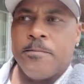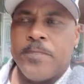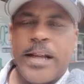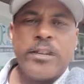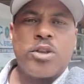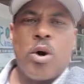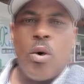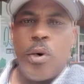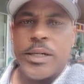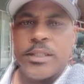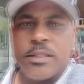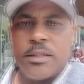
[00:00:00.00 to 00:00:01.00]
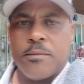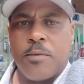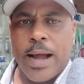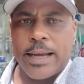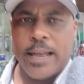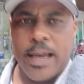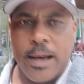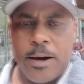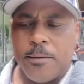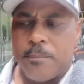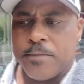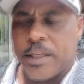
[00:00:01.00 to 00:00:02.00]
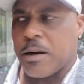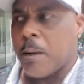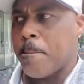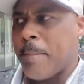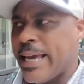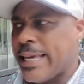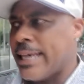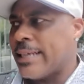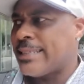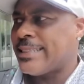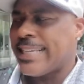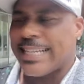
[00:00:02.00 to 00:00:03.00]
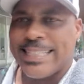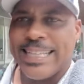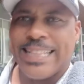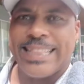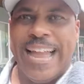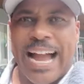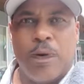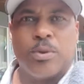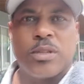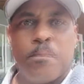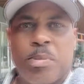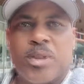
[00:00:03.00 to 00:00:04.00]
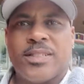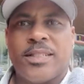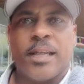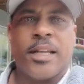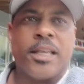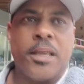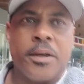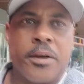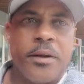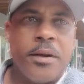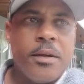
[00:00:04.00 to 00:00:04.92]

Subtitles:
There's coins right now that are making 60,000% a year.